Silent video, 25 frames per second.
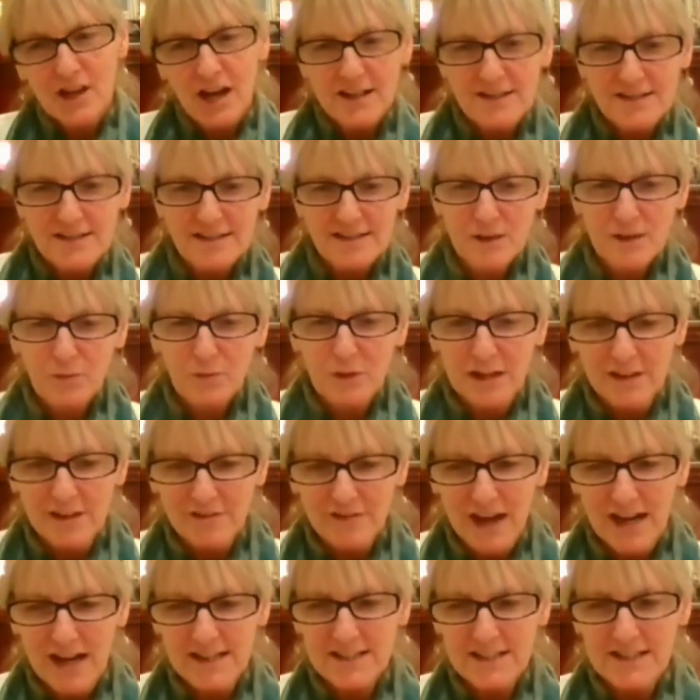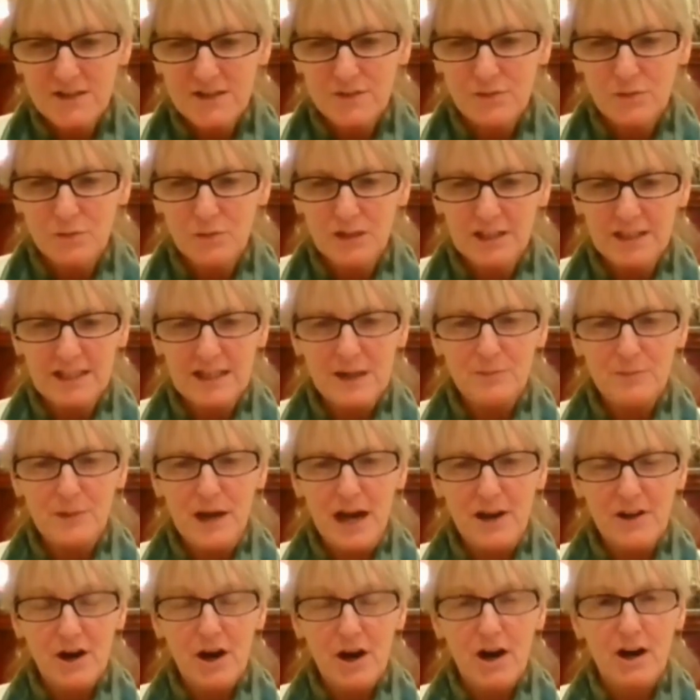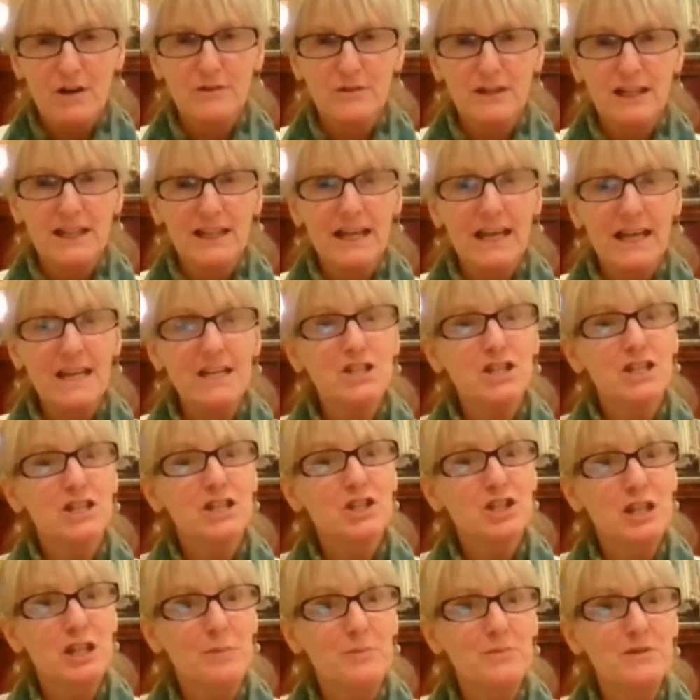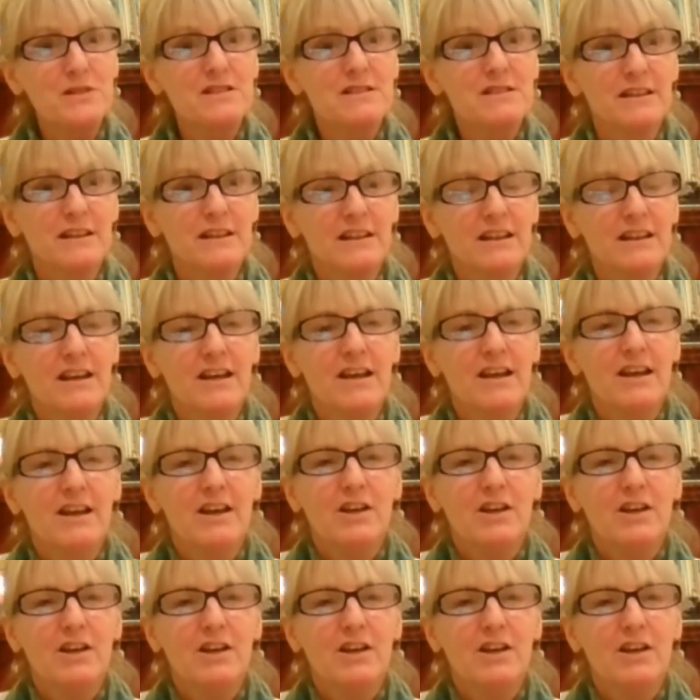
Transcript: 6 causes and 1 effect is really about our relationships.